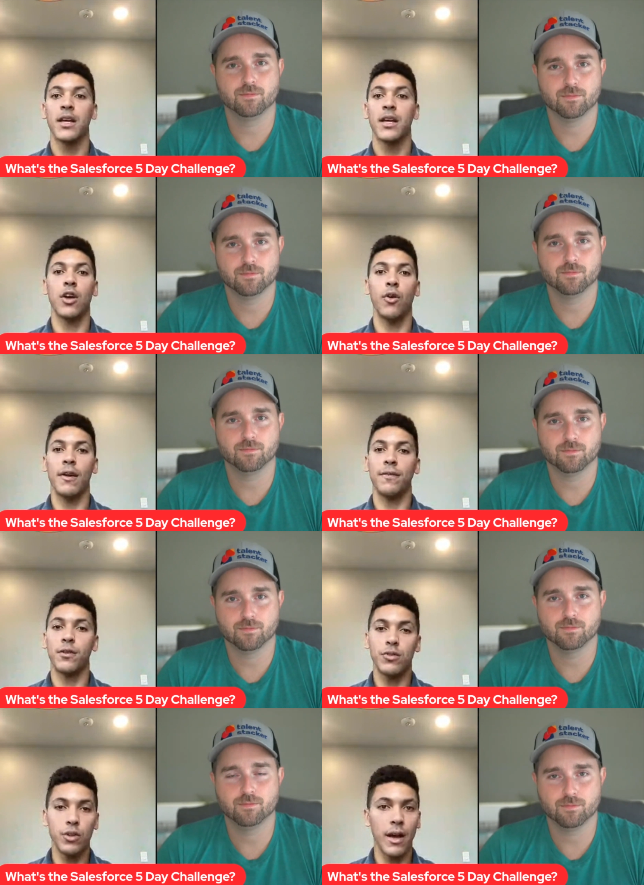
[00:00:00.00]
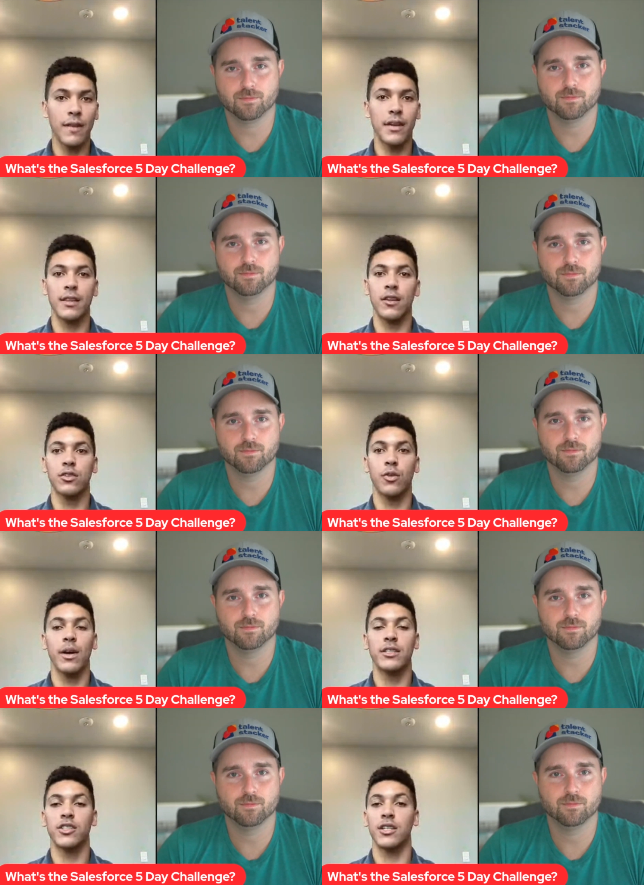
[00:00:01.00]
Speaker 1: So, if you do have any of those
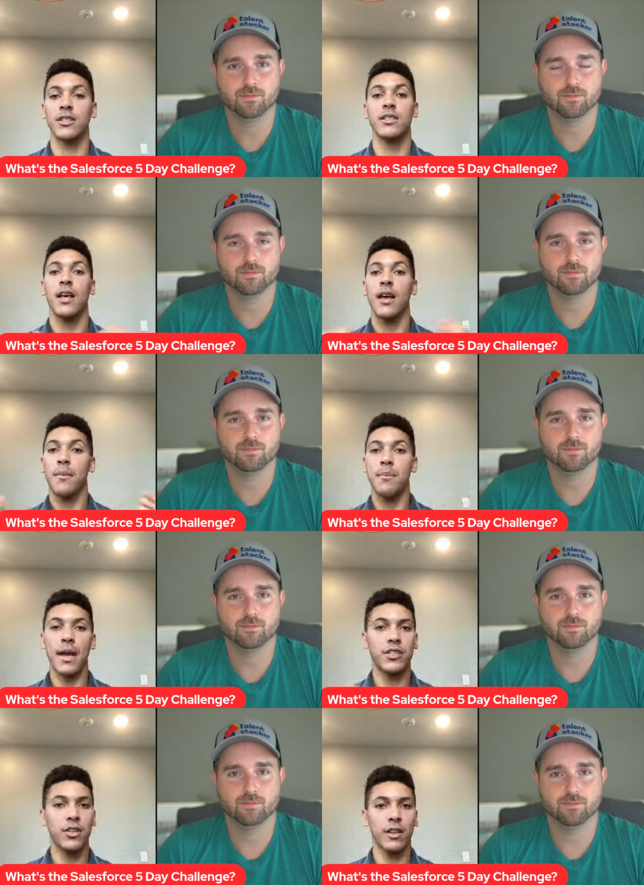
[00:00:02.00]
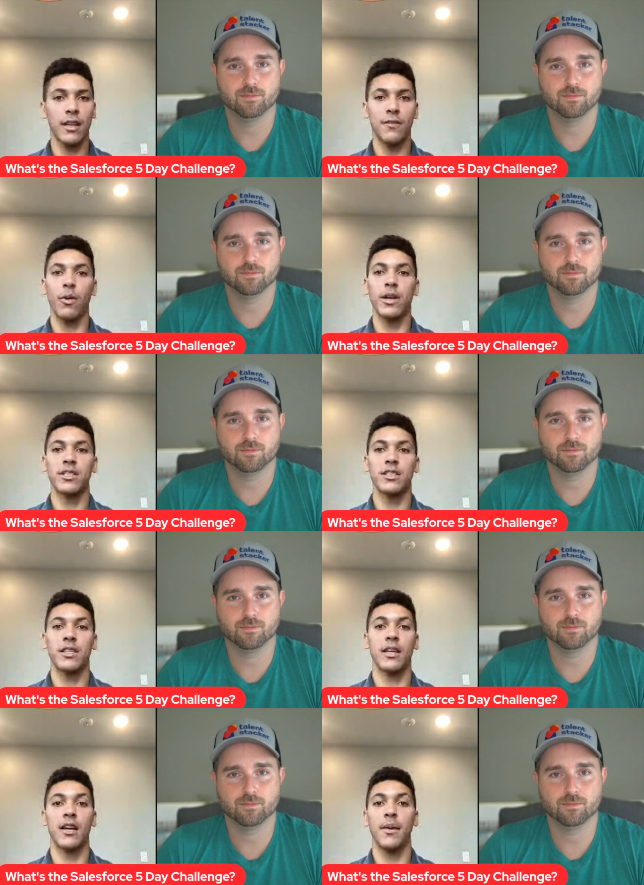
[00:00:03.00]
questions, Make sure to leave questions
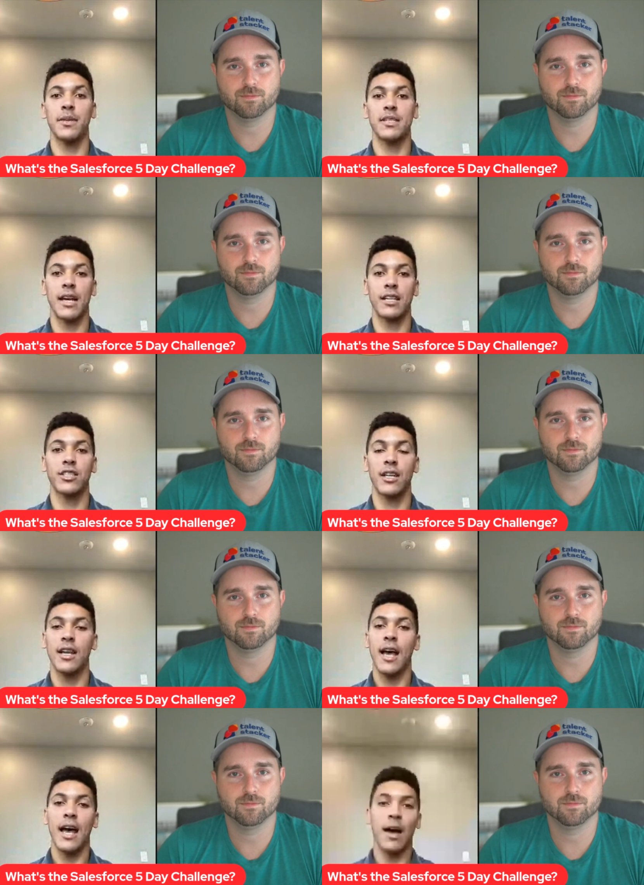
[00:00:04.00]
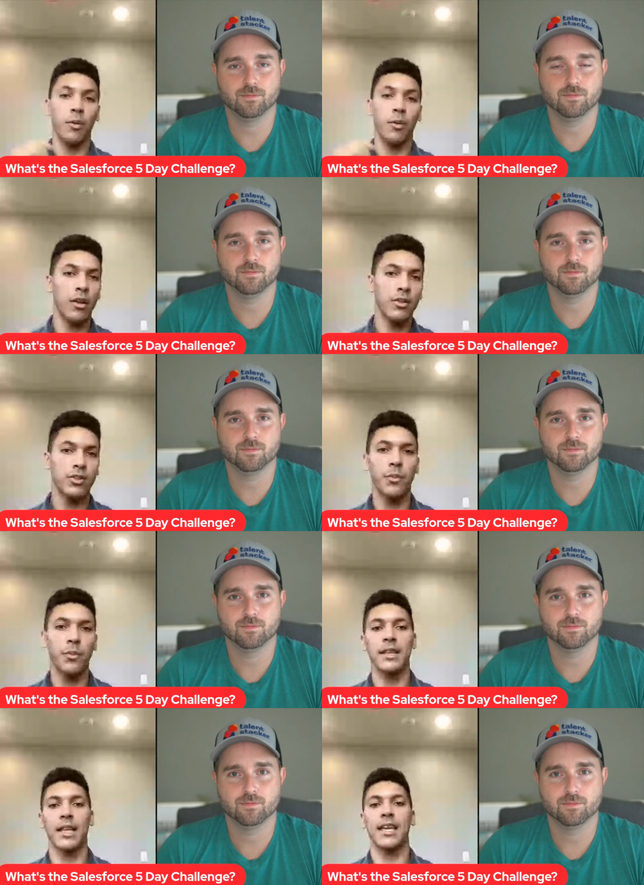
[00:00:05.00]
in the comment section. I will also
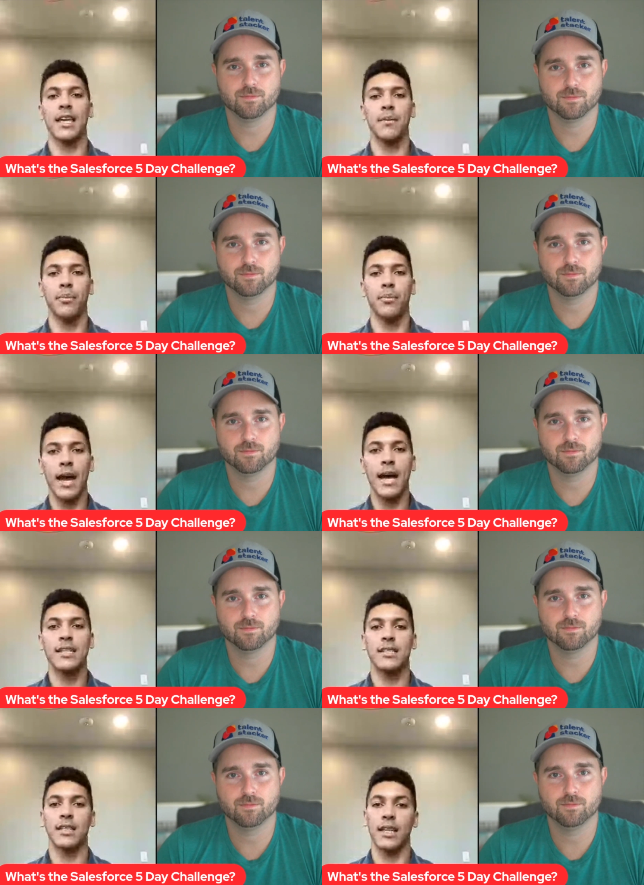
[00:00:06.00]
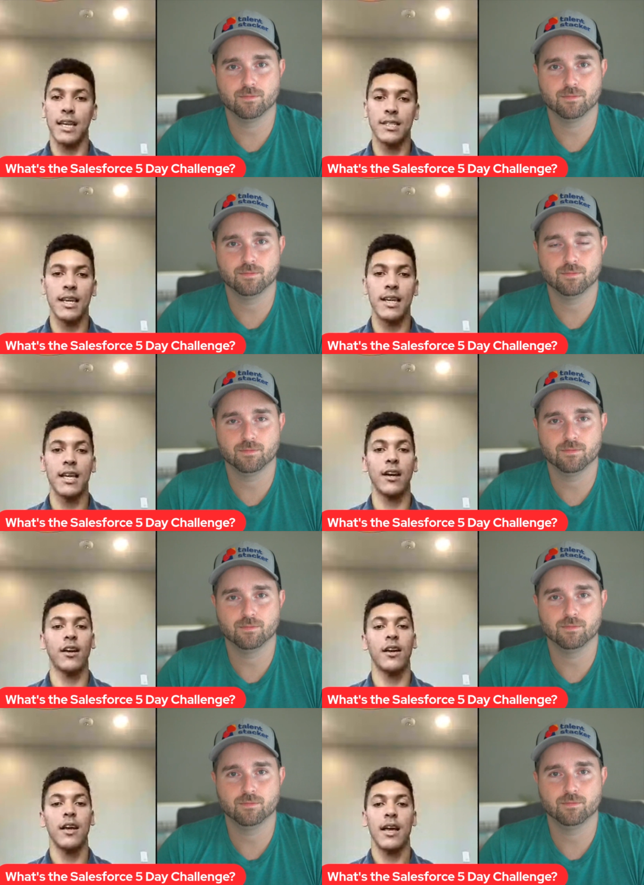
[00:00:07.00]
be linking Brad's LinkedIn
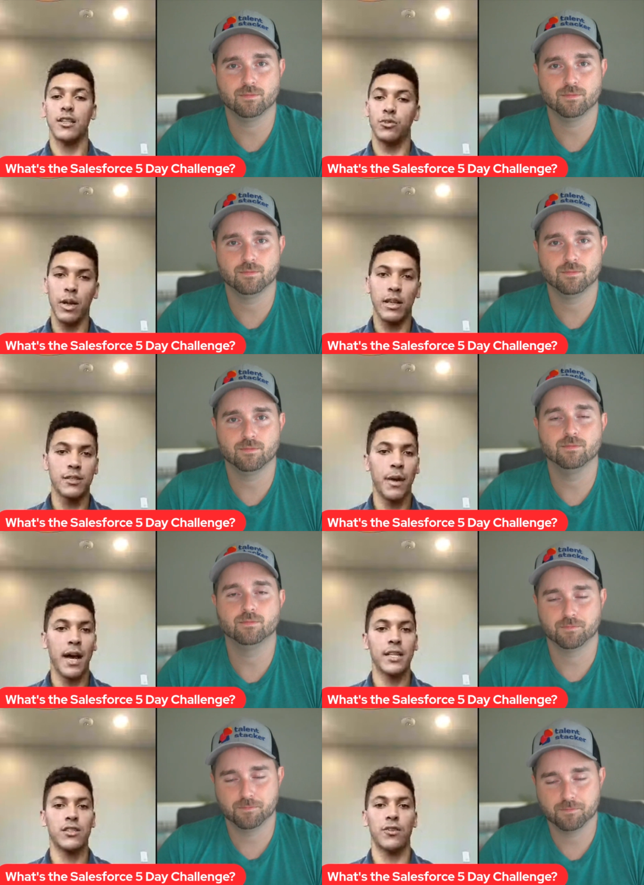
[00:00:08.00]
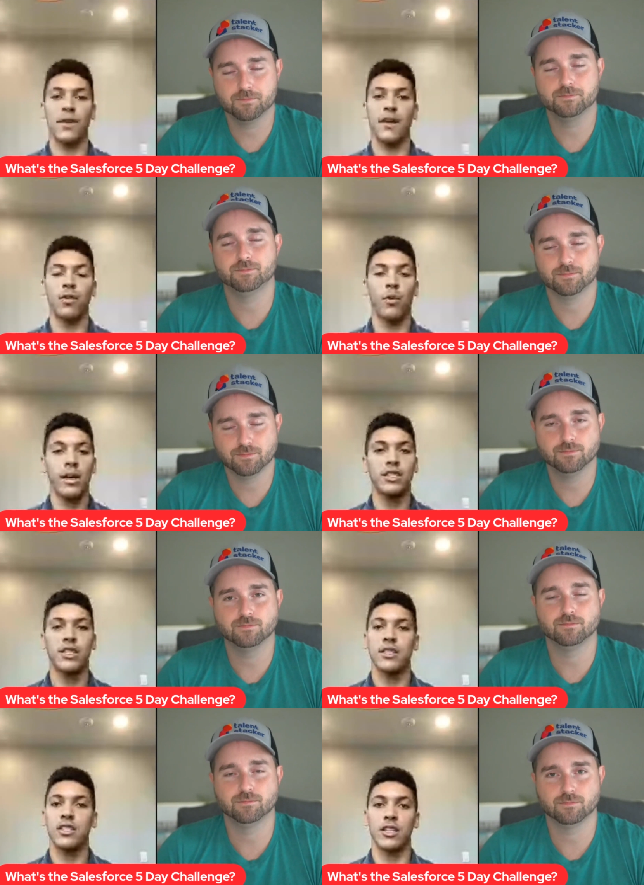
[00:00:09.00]
here as well as mine. So if you have
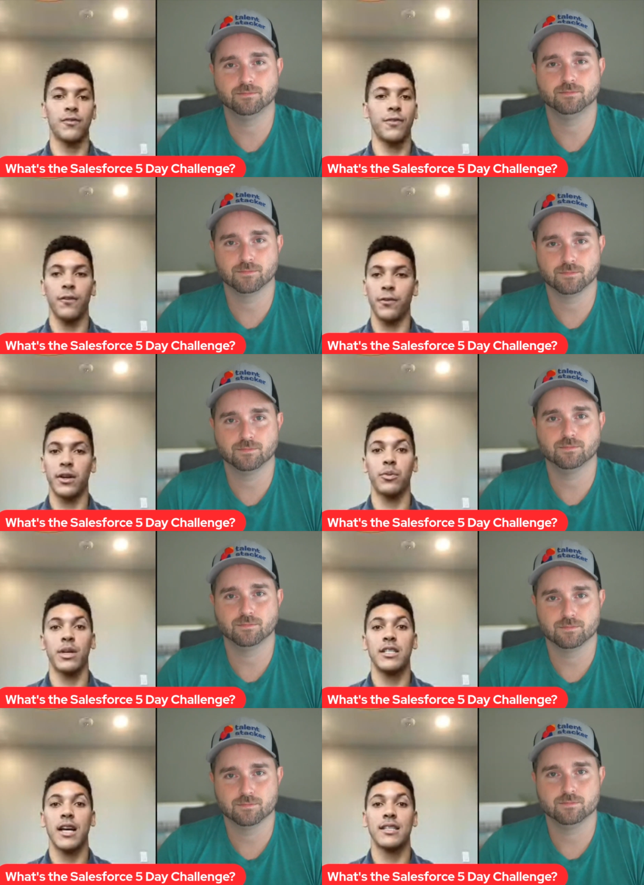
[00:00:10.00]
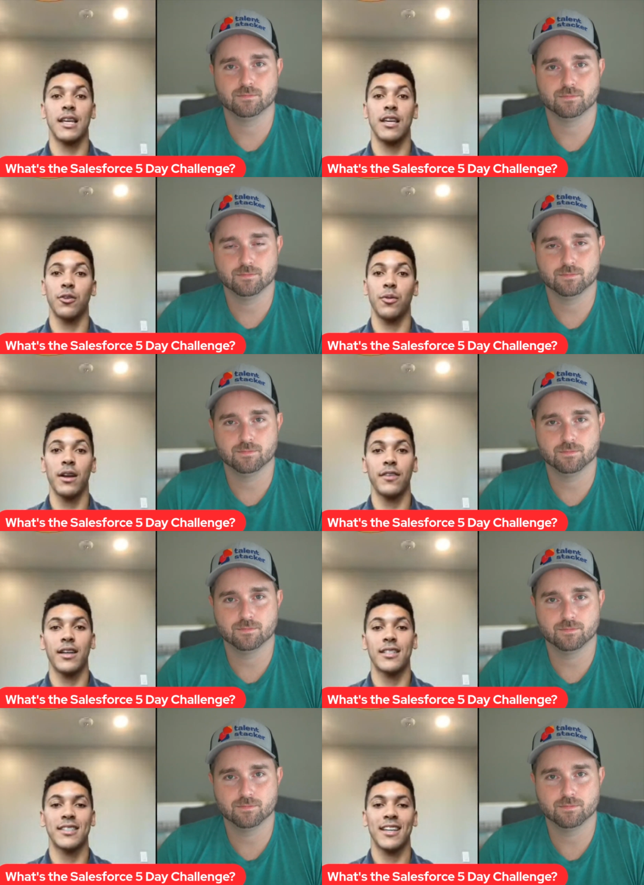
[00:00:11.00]
questions, just feel free to reach out to either one of
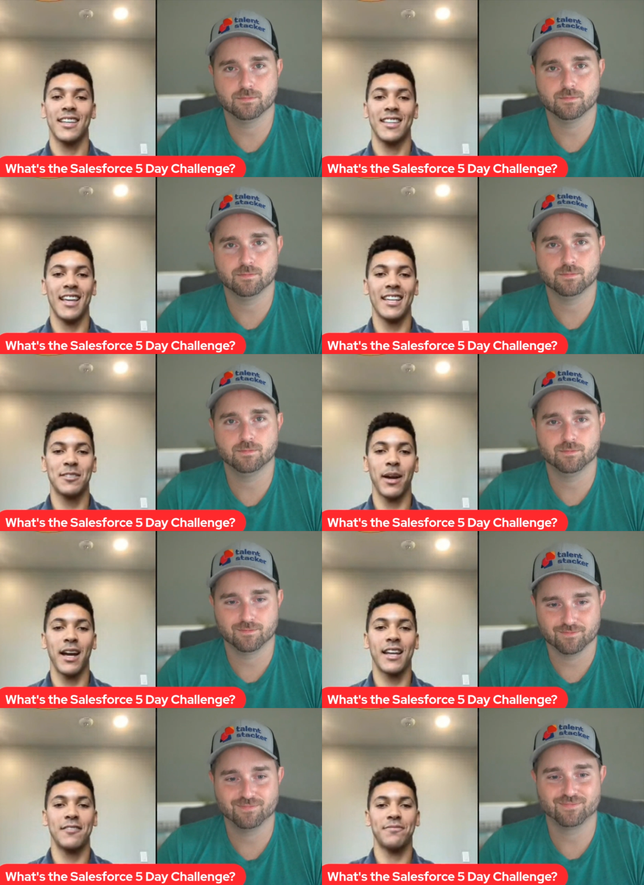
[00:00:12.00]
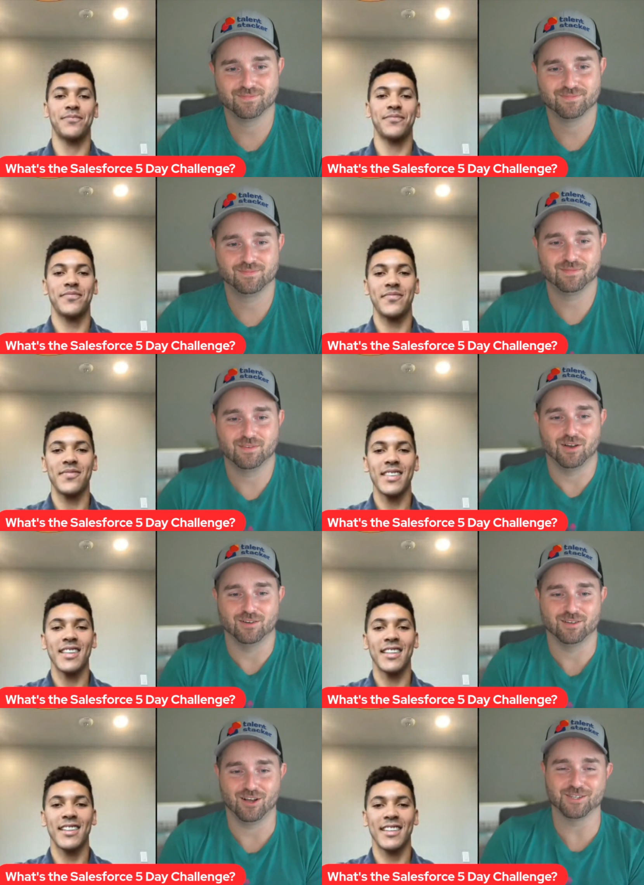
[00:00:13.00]
us. Thanks, Brad.
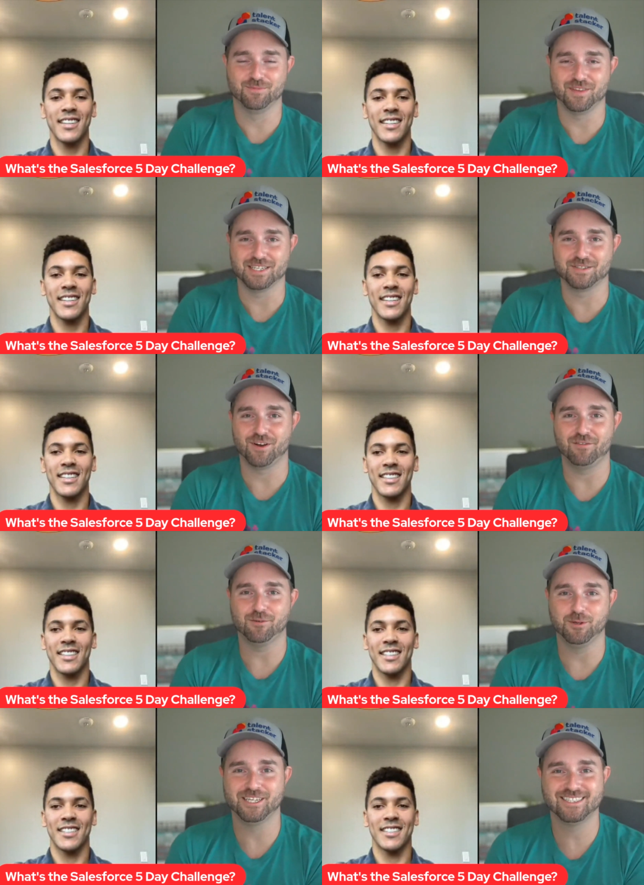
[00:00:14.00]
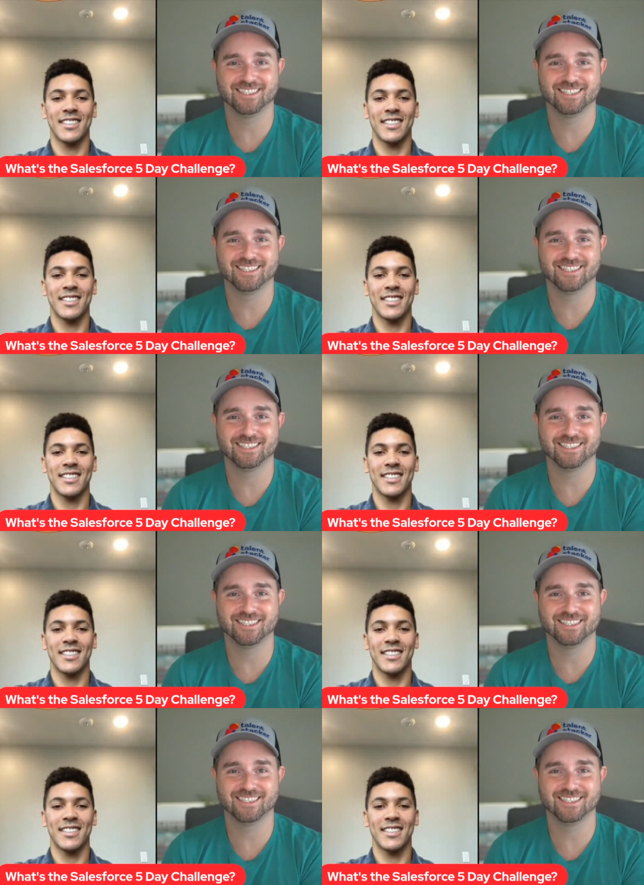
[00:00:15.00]
Speaker 2: Awesome. Thanks for having me.